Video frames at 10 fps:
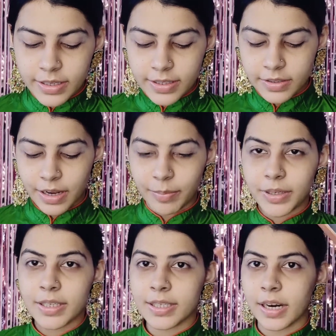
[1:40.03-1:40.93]
So I'm
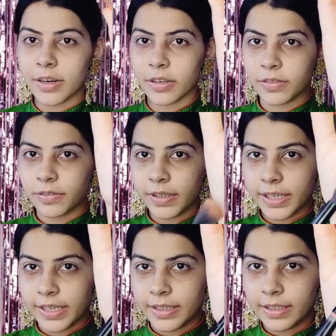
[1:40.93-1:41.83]
going to start off
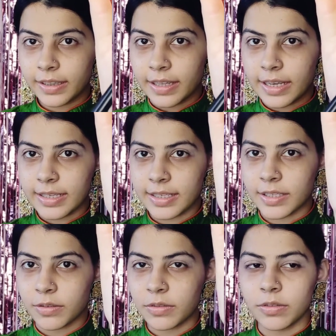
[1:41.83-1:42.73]
with these
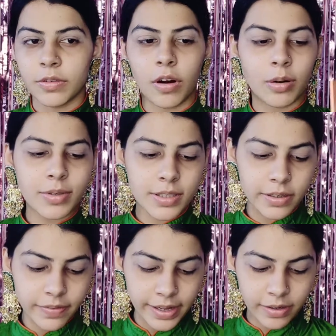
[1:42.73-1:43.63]
two almost
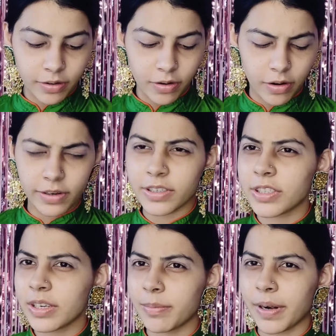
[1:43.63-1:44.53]
sort of like
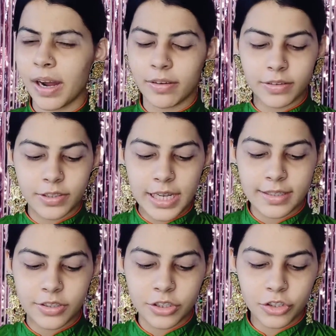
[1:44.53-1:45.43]
orangey brown
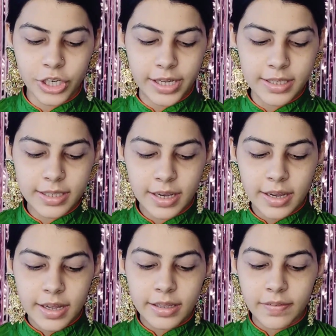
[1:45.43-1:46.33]
transition shades.
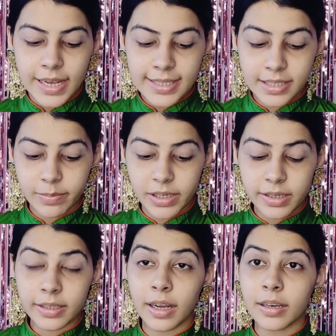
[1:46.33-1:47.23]
They're very similar
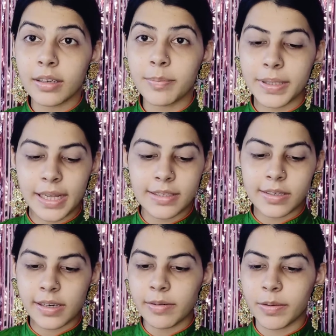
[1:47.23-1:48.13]
in color, but
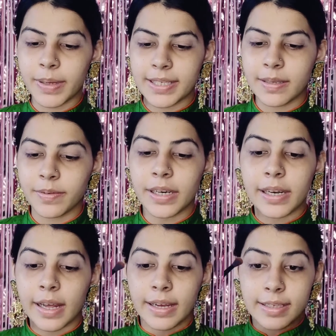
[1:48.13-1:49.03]
that's really what makes them
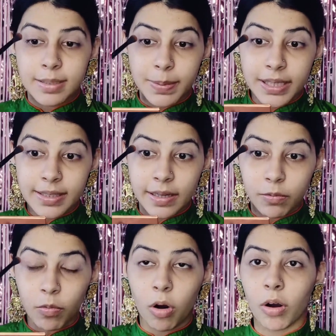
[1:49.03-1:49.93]
really nice because
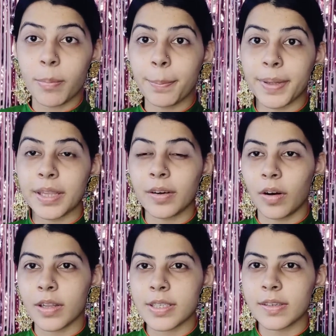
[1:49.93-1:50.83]
they're warm, but they
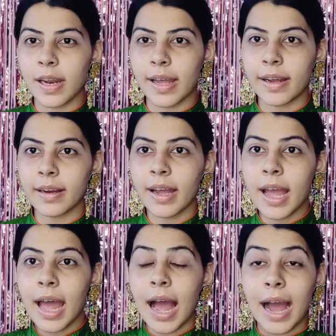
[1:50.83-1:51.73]
also like
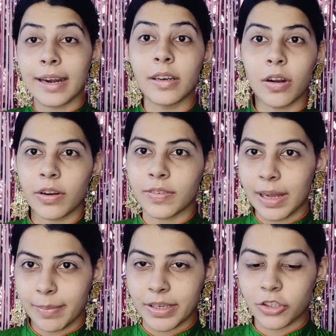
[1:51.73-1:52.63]
add a lot of
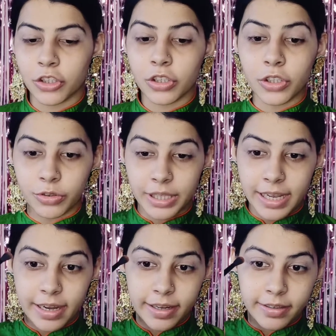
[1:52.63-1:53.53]
dimension to
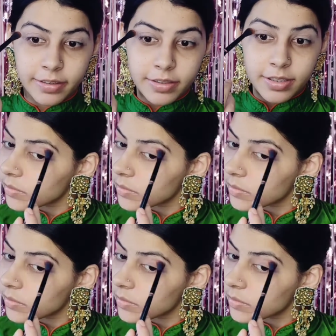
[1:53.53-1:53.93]
the eye.